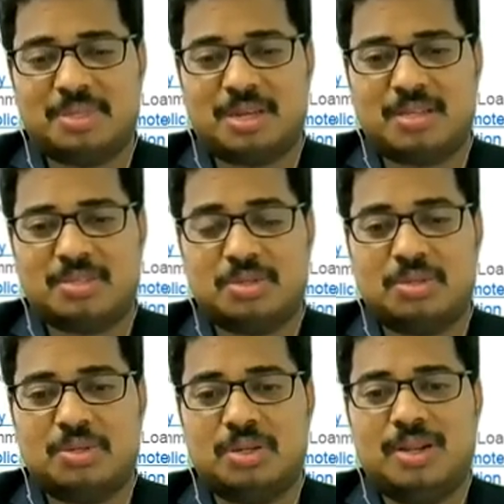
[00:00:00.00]
Uh,
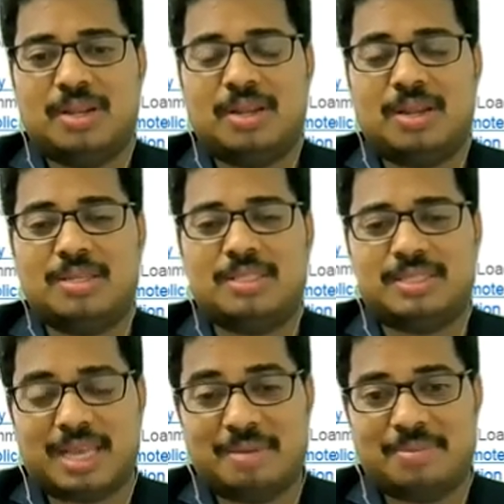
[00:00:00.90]
so uh,
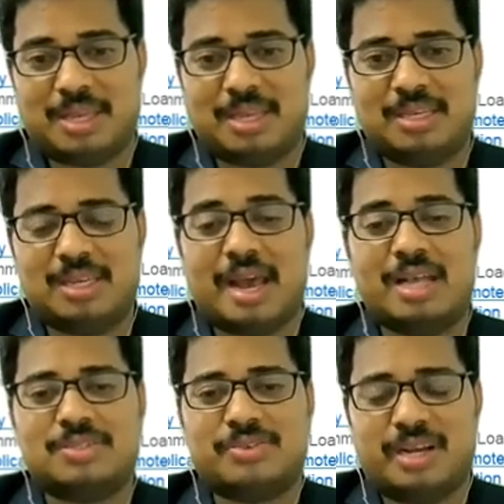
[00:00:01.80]
same thing he
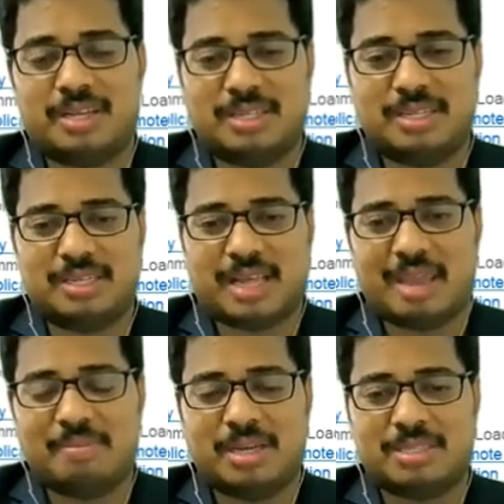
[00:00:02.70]
has to enter the
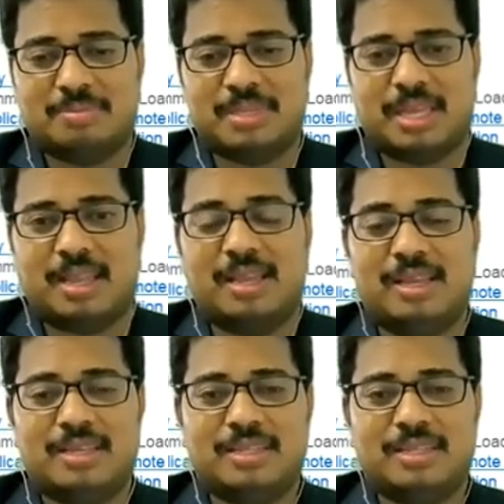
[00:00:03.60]
time or something.